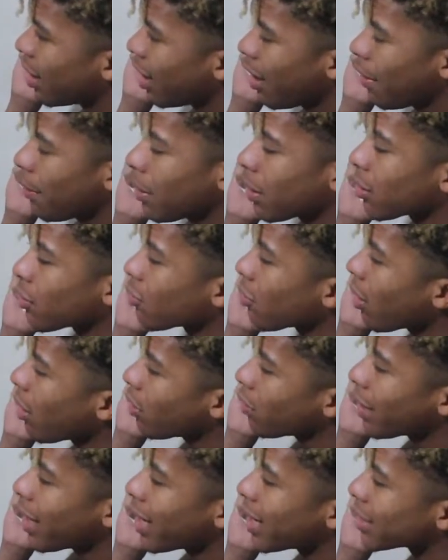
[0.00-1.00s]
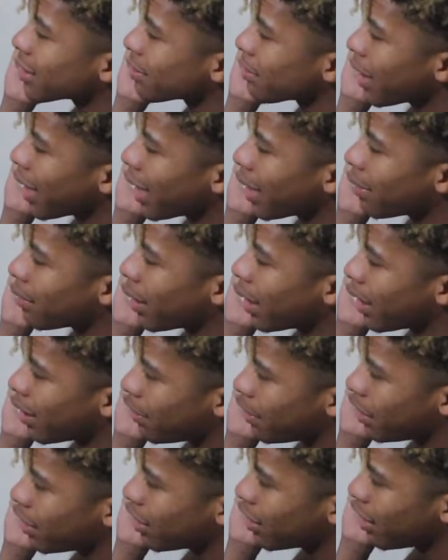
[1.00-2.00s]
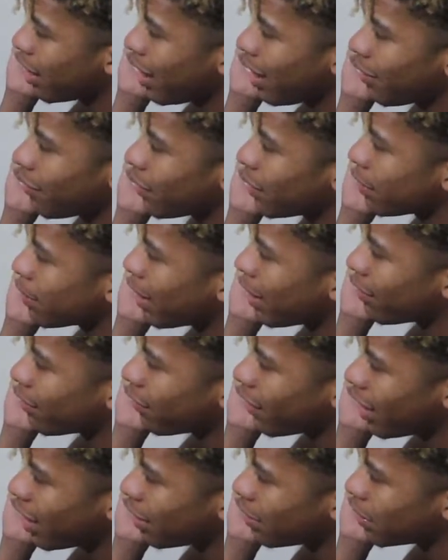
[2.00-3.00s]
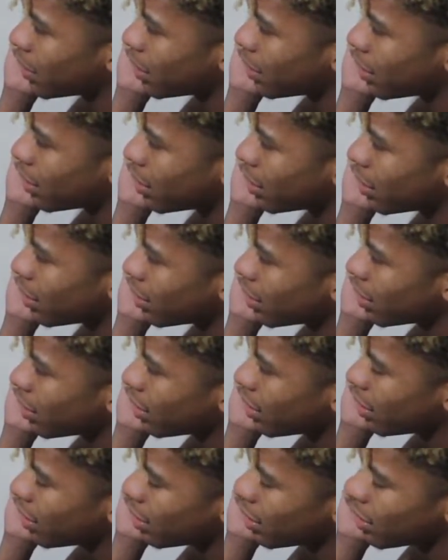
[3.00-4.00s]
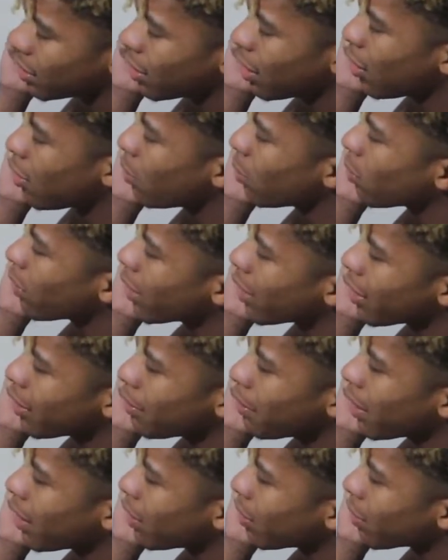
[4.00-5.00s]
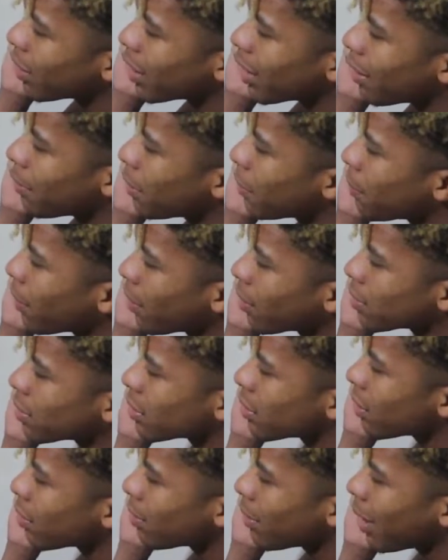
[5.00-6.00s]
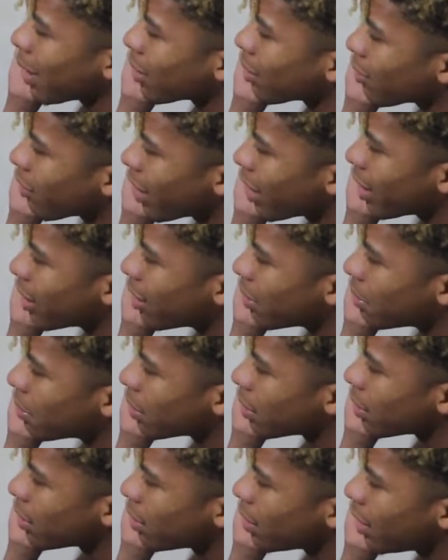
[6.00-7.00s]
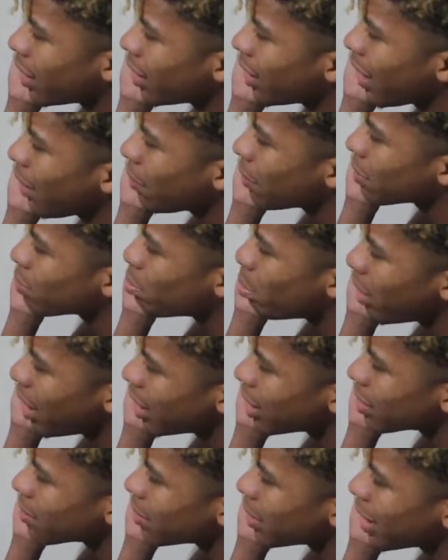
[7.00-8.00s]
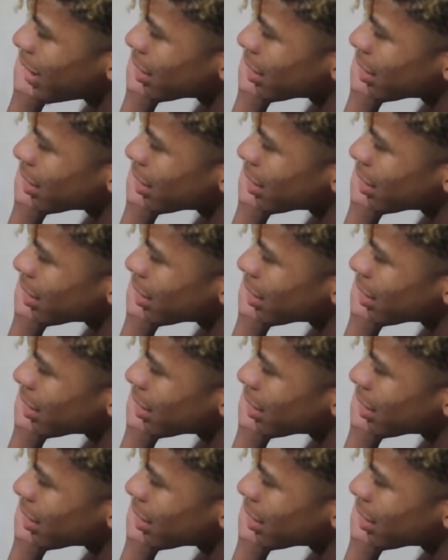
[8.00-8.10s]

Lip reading: I'm a grown ass man, baby. I feed my family. Don't worry about what I be posting on my gram. And that was Benjamin,